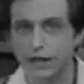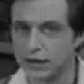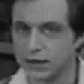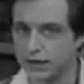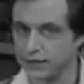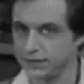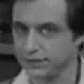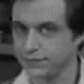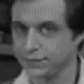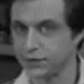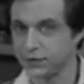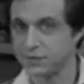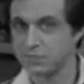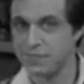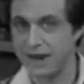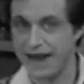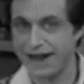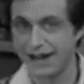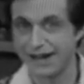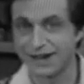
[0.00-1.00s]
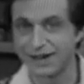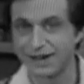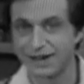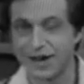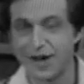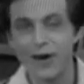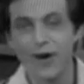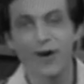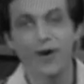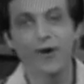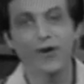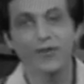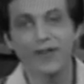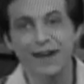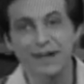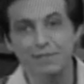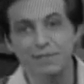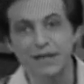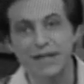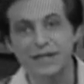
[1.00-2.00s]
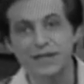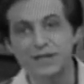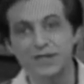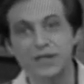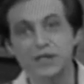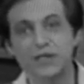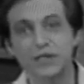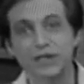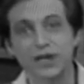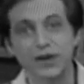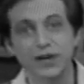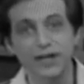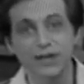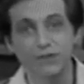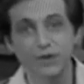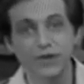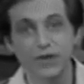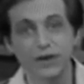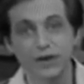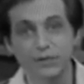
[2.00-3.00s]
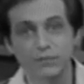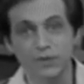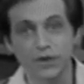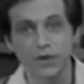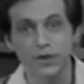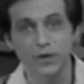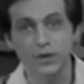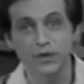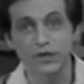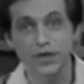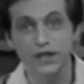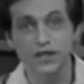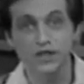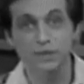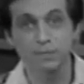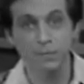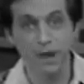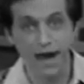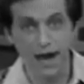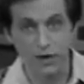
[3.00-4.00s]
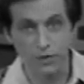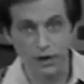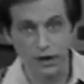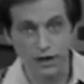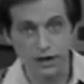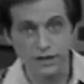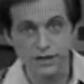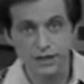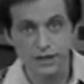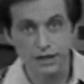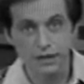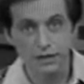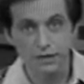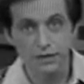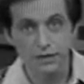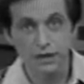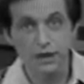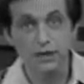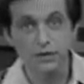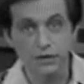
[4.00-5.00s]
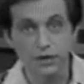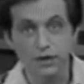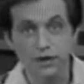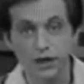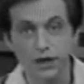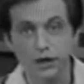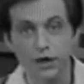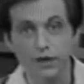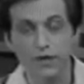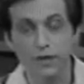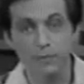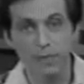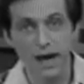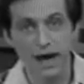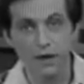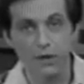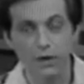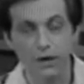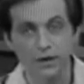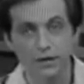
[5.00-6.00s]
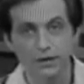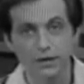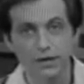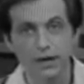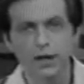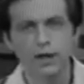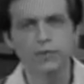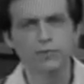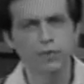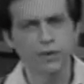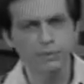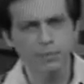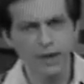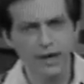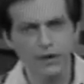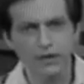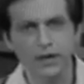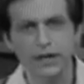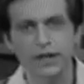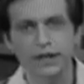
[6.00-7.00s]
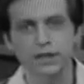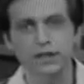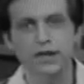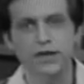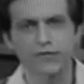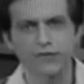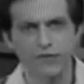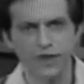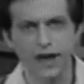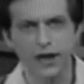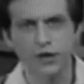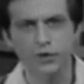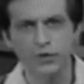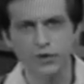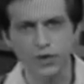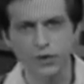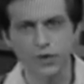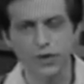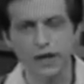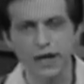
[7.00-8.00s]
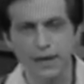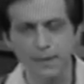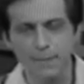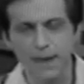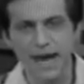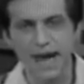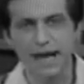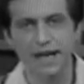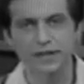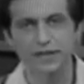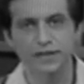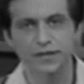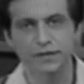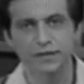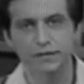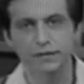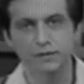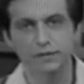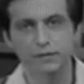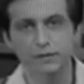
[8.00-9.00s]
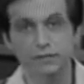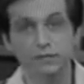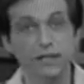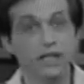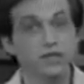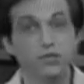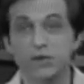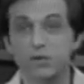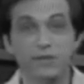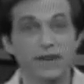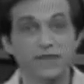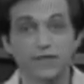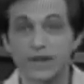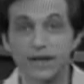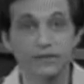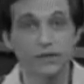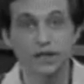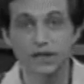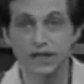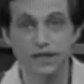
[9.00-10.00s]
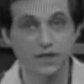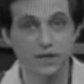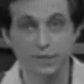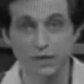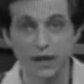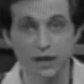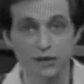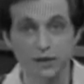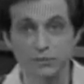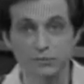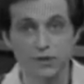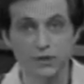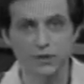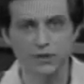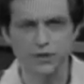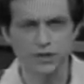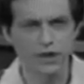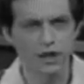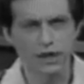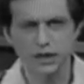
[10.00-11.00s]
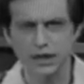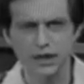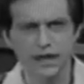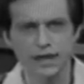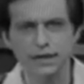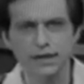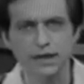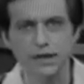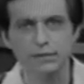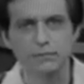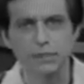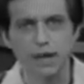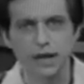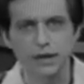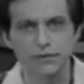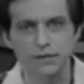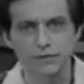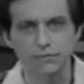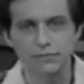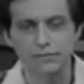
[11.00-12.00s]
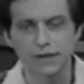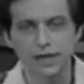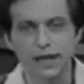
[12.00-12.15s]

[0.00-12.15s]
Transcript: Now, don't panic. All that means is starting with a computer that's powerless and turning on the power, preparing it to follow your commands. That's one of my favorite things about computers. You get to command them.